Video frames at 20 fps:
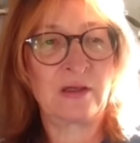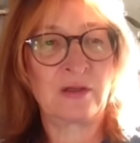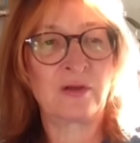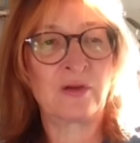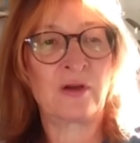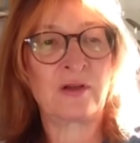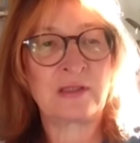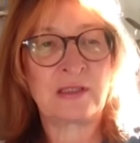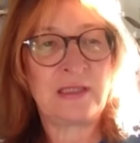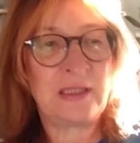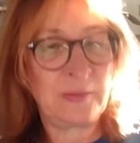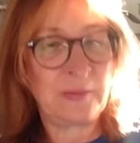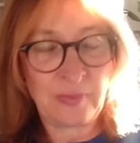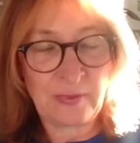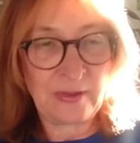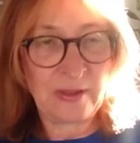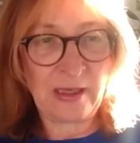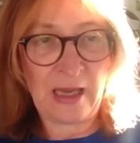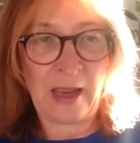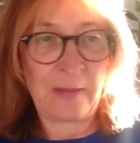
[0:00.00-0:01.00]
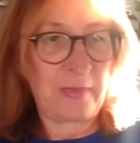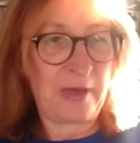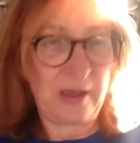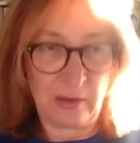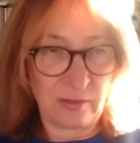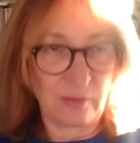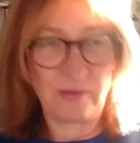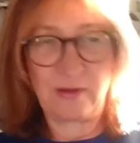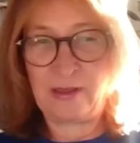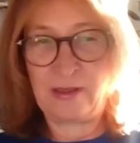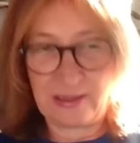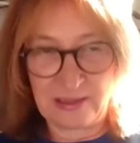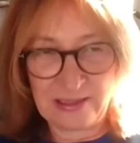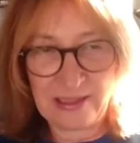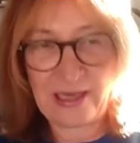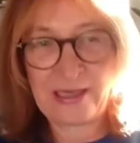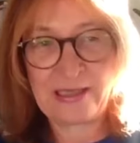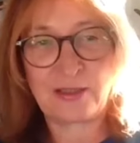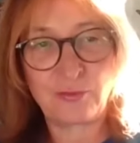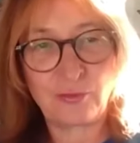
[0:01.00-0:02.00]
not simply, I mean,
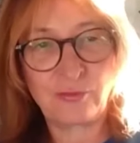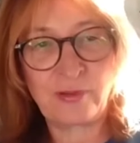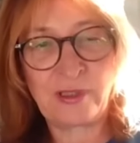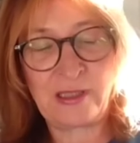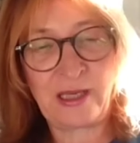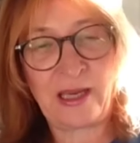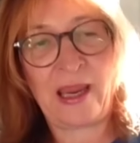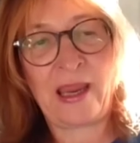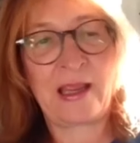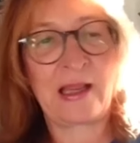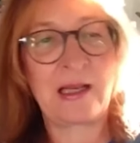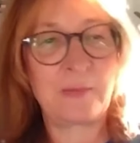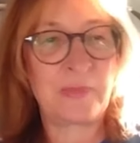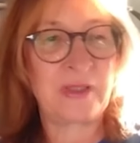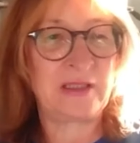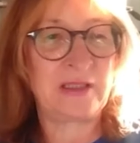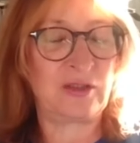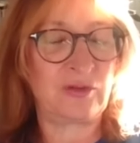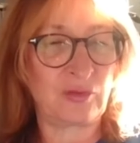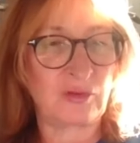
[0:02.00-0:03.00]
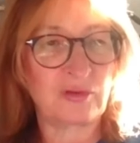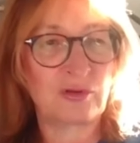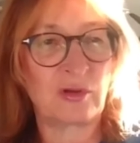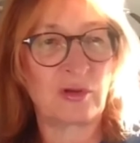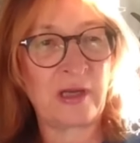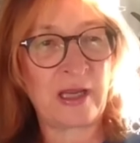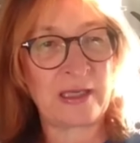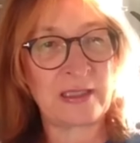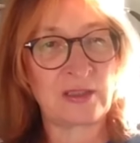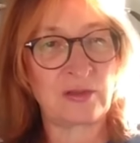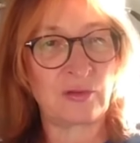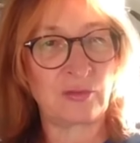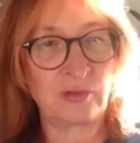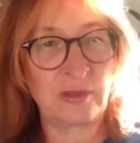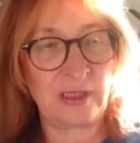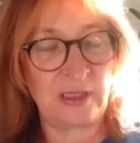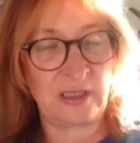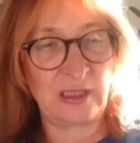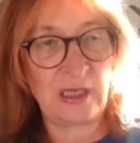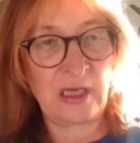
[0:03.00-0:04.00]
it's nice to read Hegel, but it's also
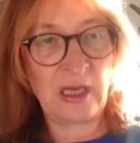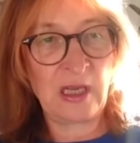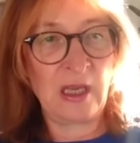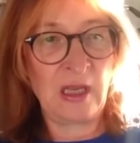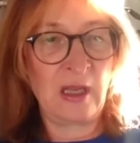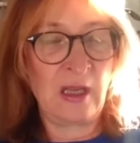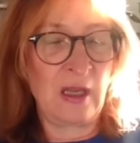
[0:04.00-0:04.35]
nice to read,